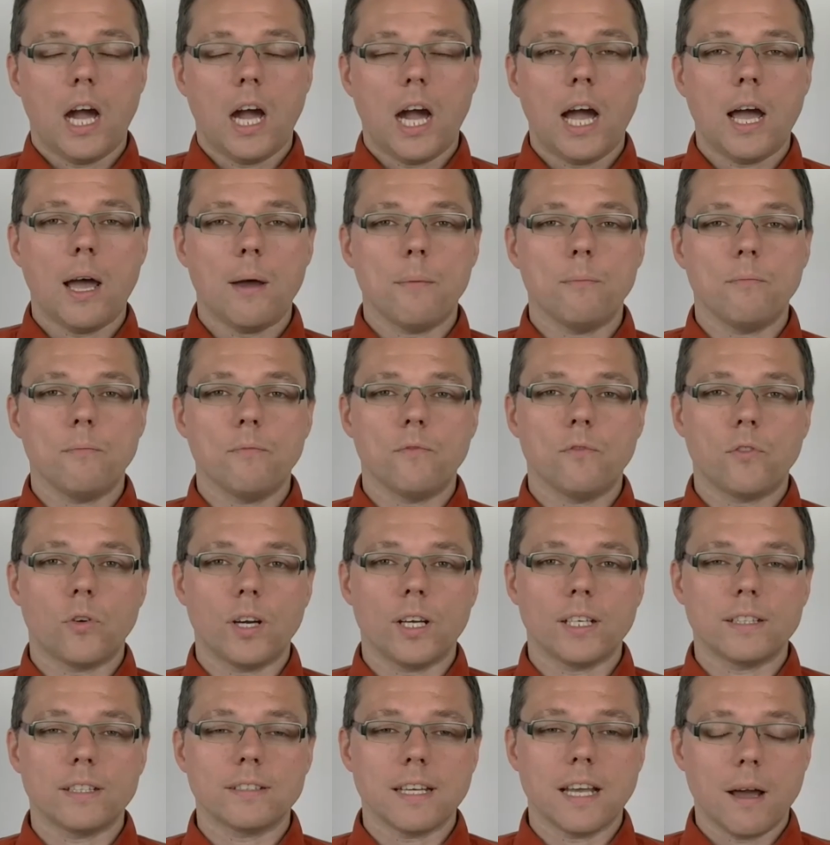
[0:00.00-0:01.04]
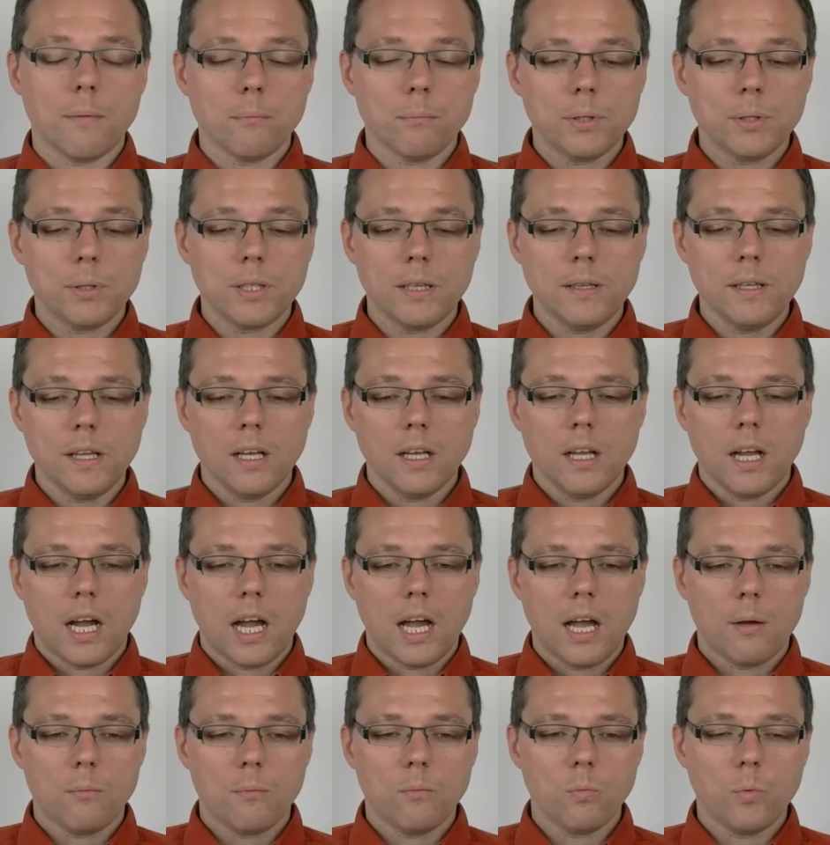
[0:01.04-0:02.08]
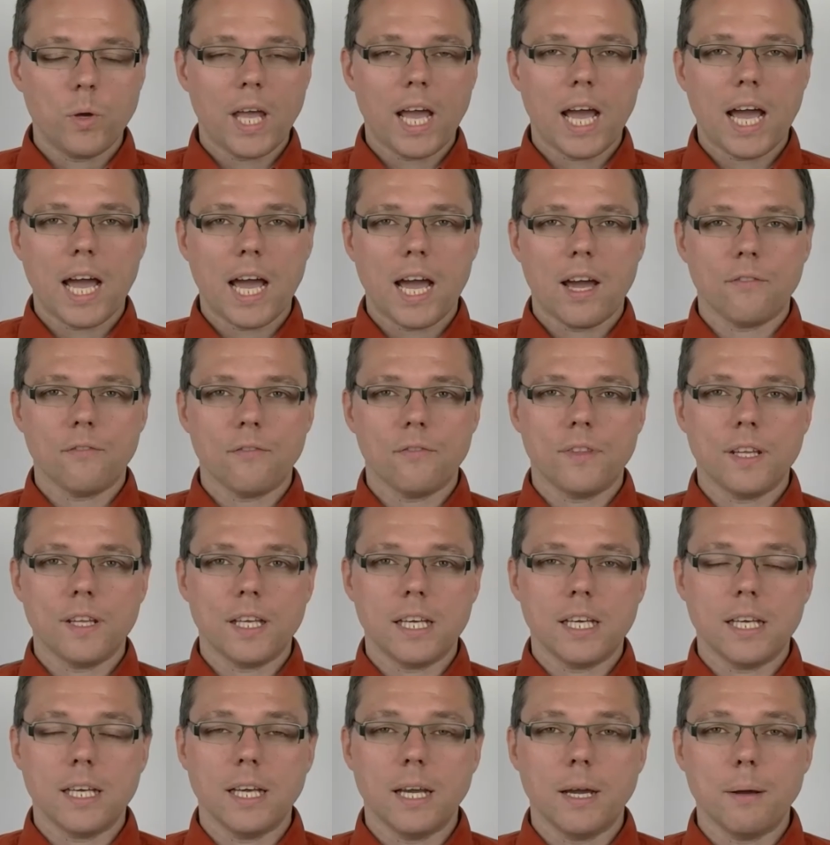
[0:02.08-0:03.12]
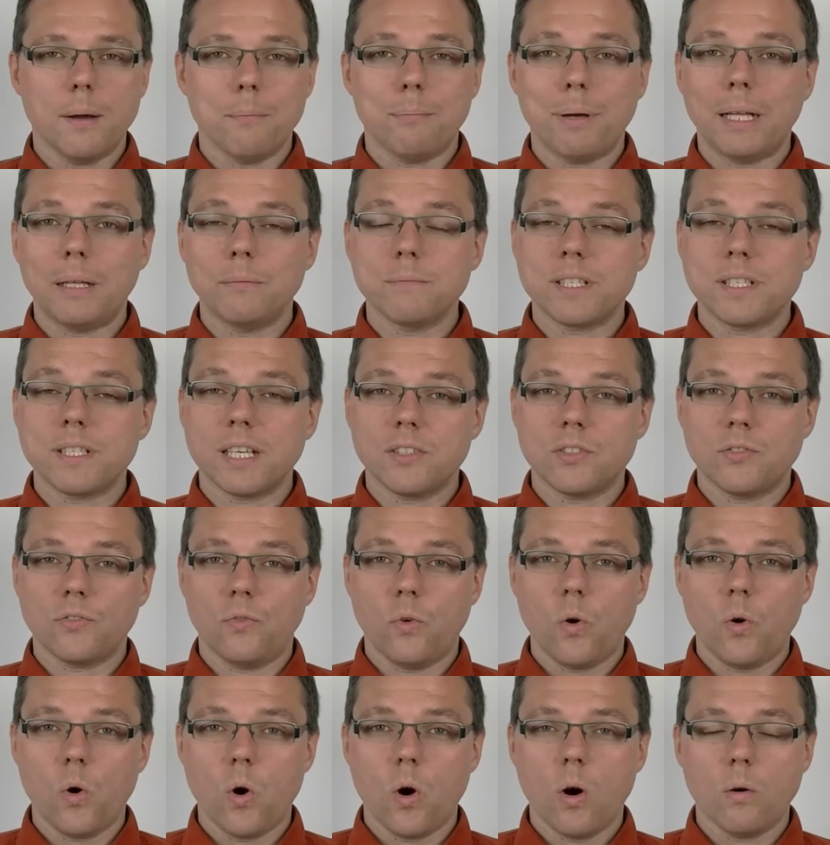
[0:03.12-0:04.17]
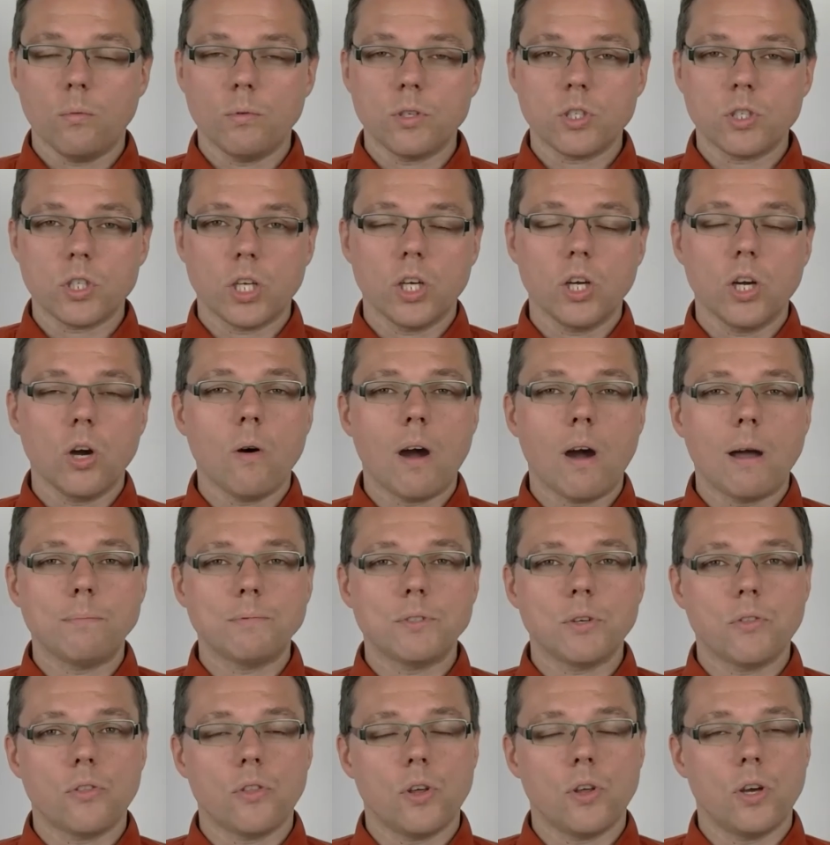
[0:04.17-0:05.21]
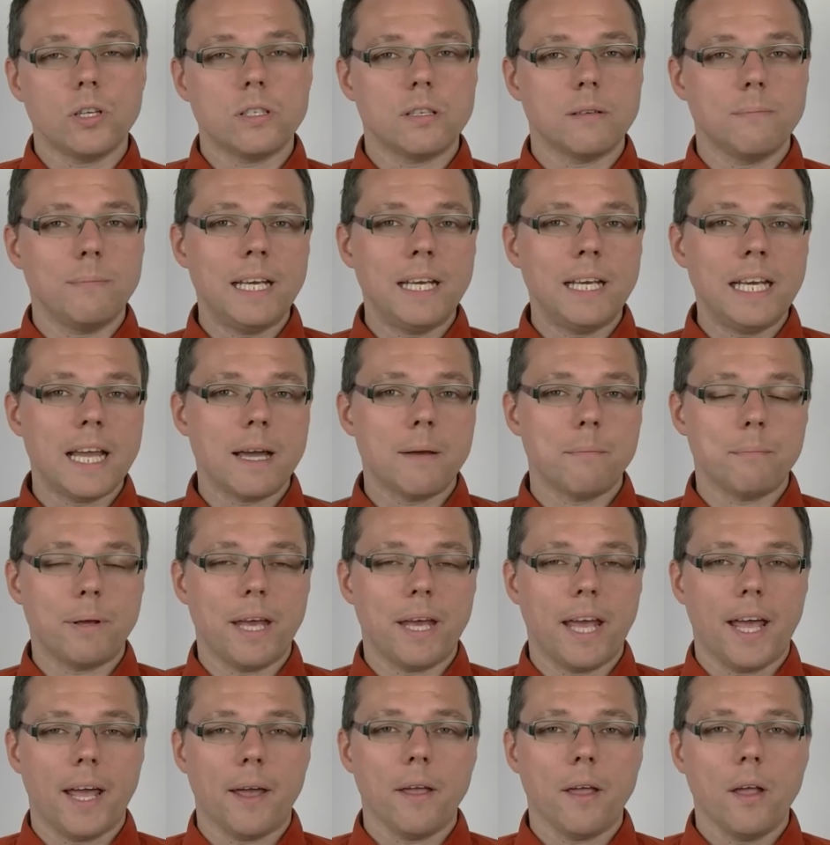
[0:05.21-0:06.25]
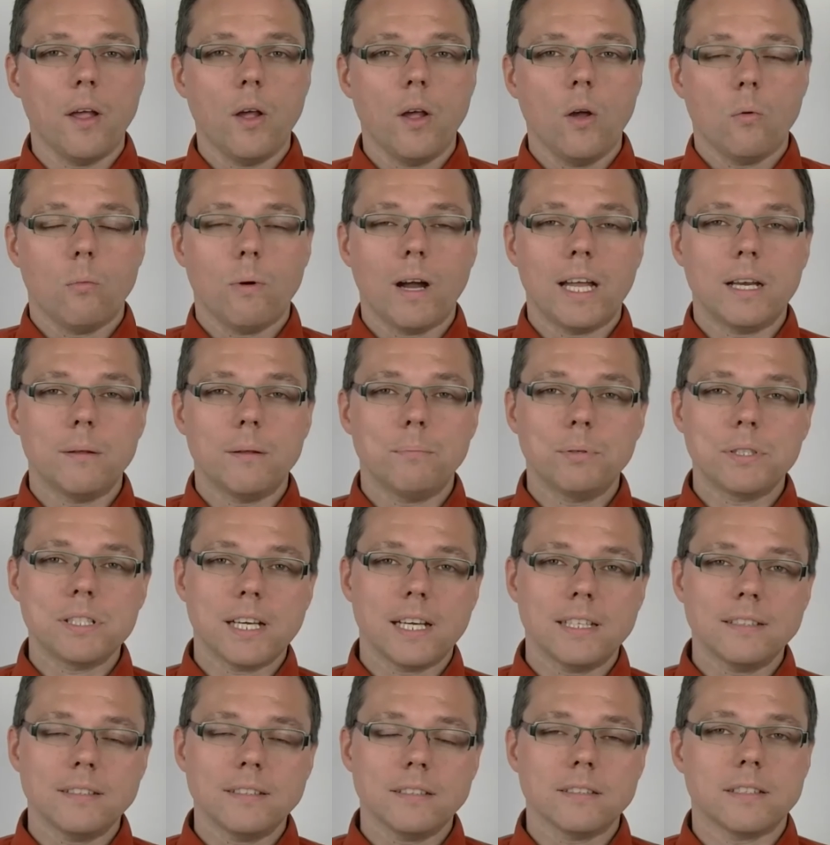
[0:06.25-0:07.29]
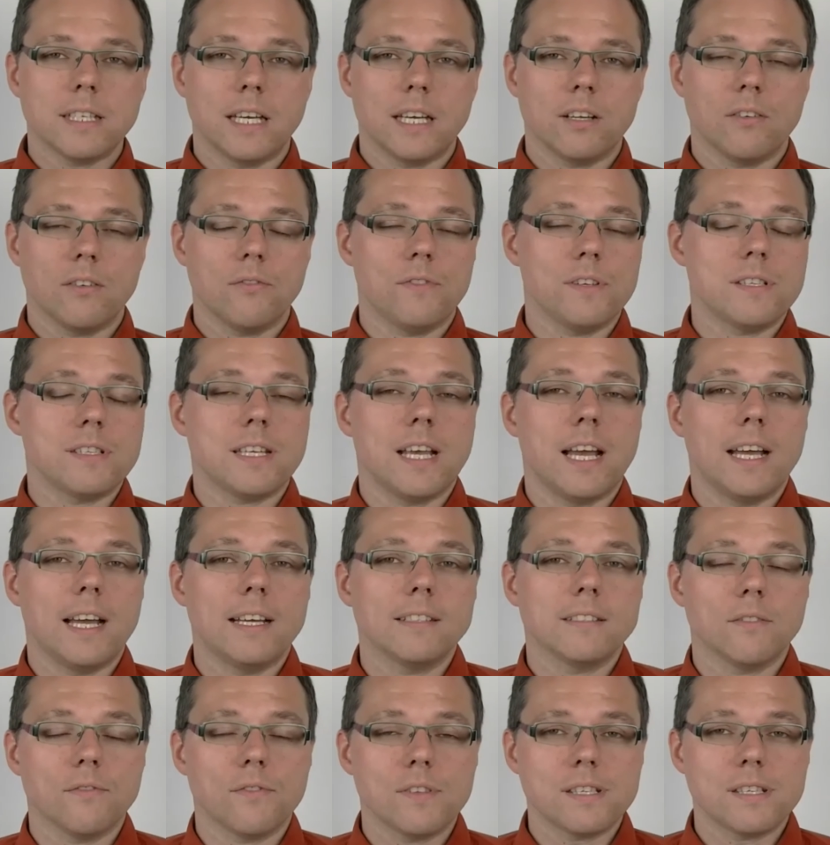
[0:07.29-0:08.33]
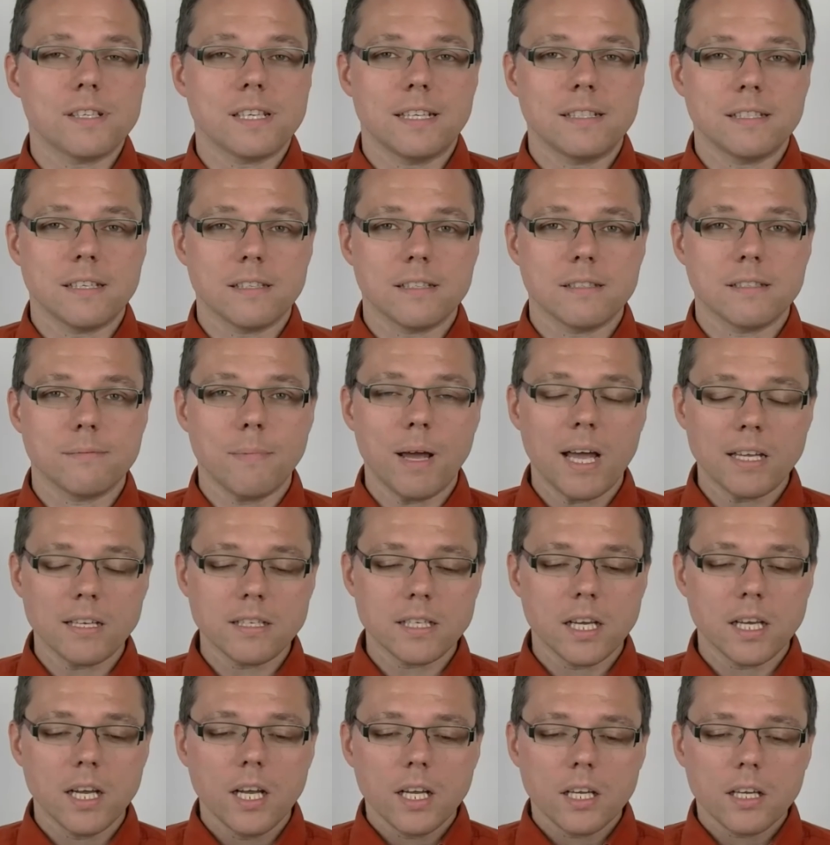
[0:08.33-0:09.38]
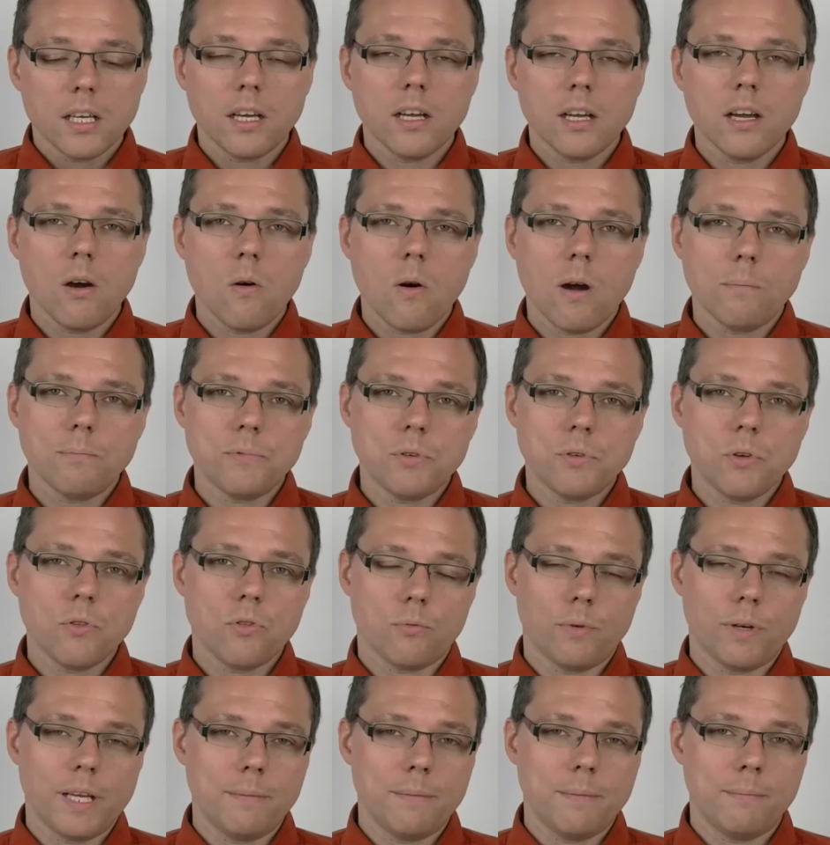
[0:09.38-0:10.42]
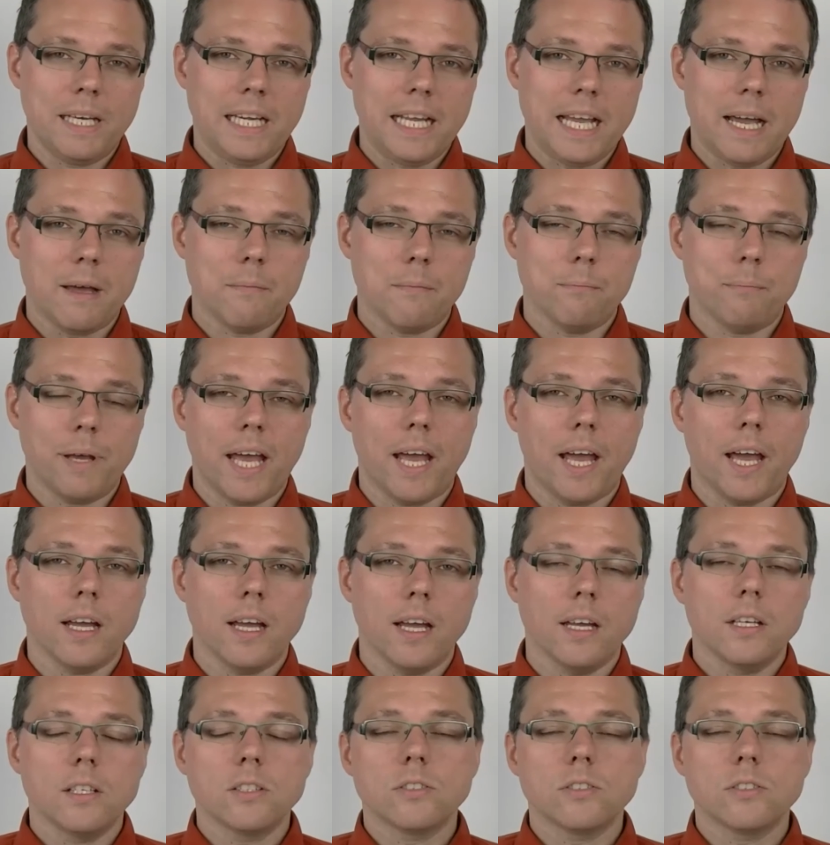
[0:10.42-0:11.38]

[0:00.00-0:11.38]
For example, we have the PalmSens 4, which can go up to 30 milliampere, while a potentiostat of the size of the Sensit Smart can go up to 3 milliampere.